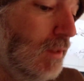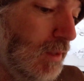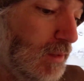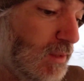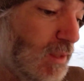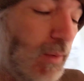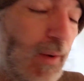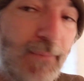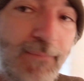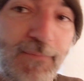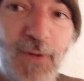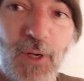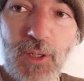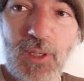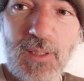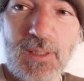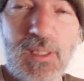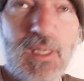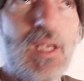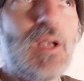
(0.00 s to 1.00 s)
So I'm
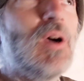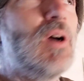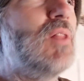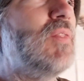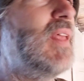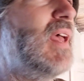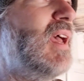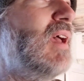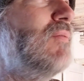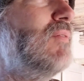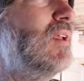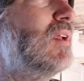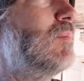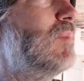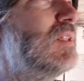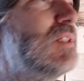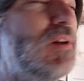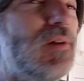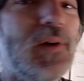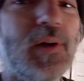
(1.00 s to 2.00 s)
focusing on the heavier
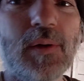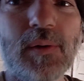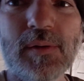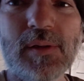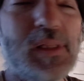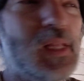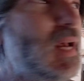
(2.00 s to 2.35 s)
materials